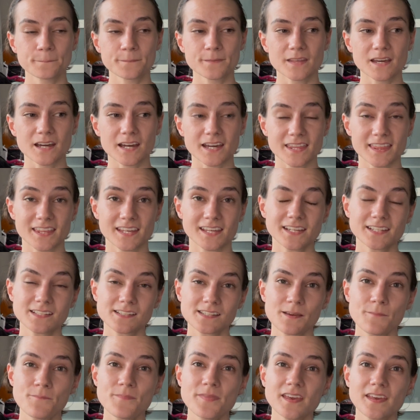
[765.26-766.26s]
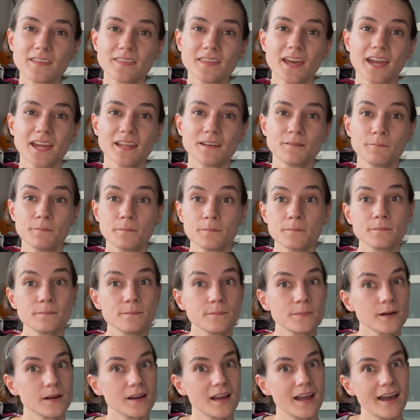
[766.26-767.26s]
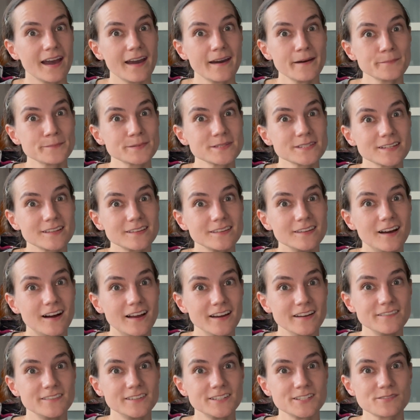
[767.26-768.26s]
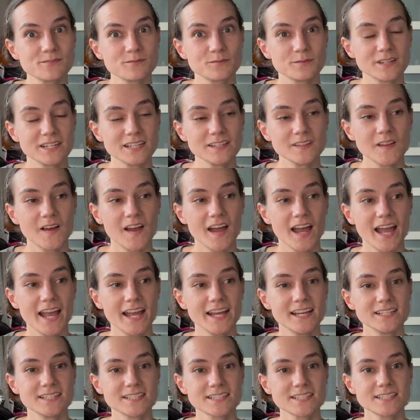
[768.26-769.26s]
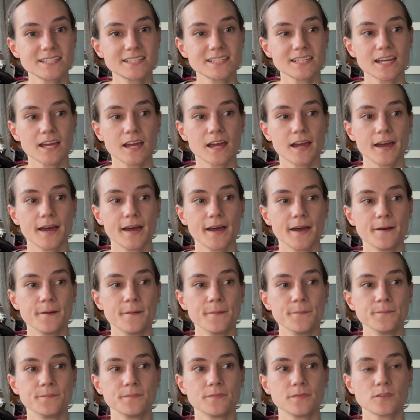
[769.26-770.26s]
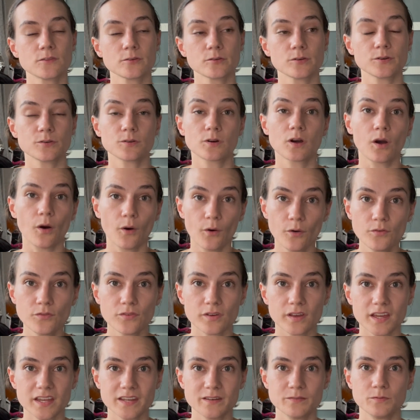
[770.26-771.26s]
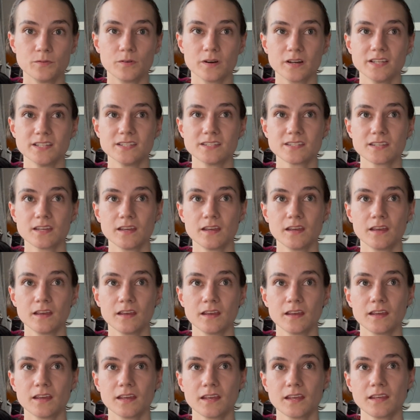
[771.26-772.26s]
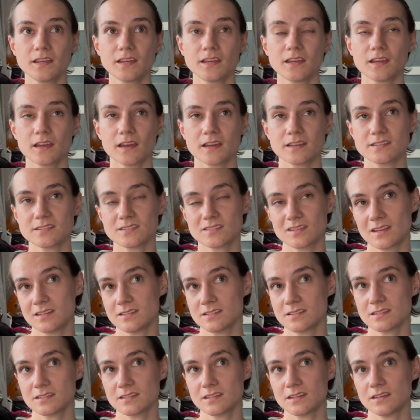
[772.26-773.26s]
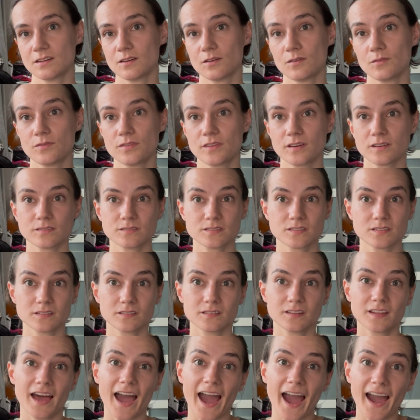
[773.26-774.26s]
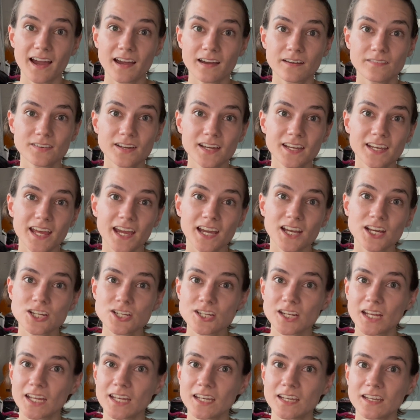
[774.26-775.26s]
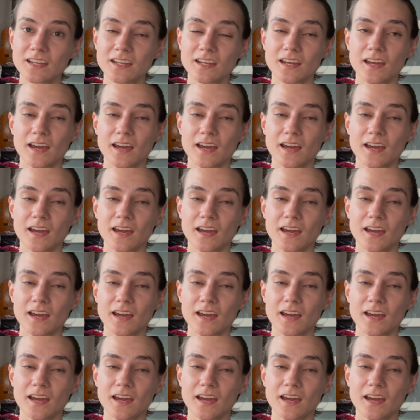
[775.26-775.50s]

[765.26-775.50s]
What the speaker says: I think it's something that perhaps a lot of us realized through COVID was there's a lack of connection